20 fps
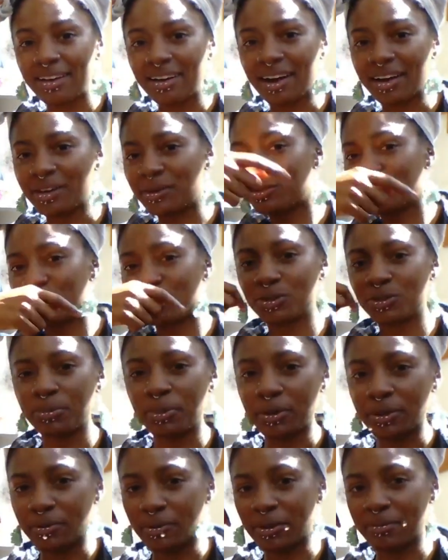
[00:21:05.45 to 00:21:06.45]
I usually just put
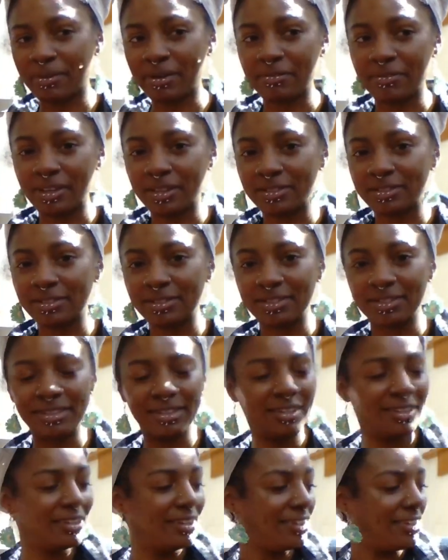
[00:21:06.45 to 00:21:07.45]
it around my face
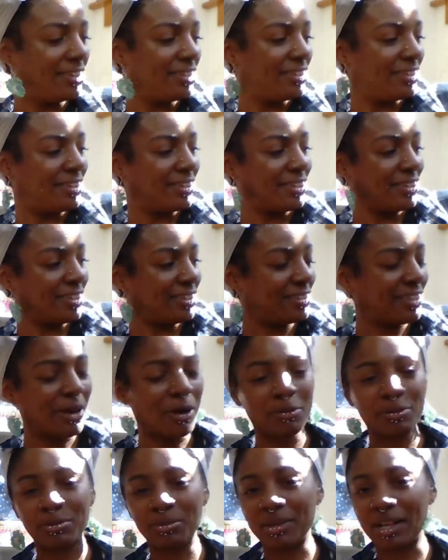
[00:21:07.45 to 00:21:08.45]
because it
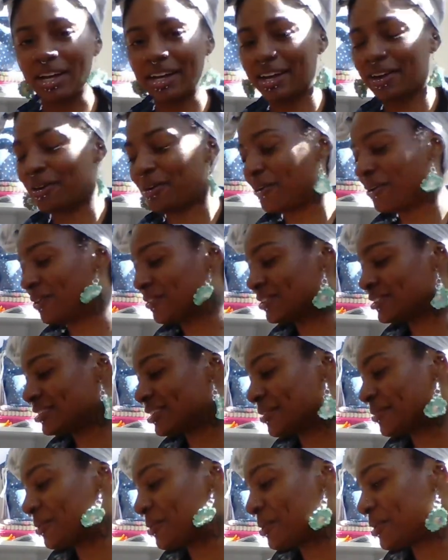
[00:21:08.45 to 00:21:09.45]
helps block out all the
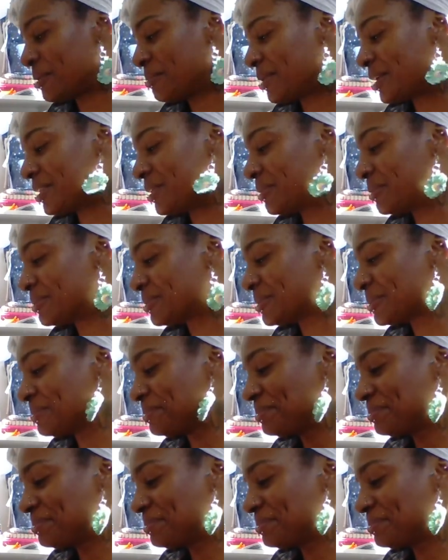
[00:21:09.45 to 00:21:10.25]
stuff going in my nose.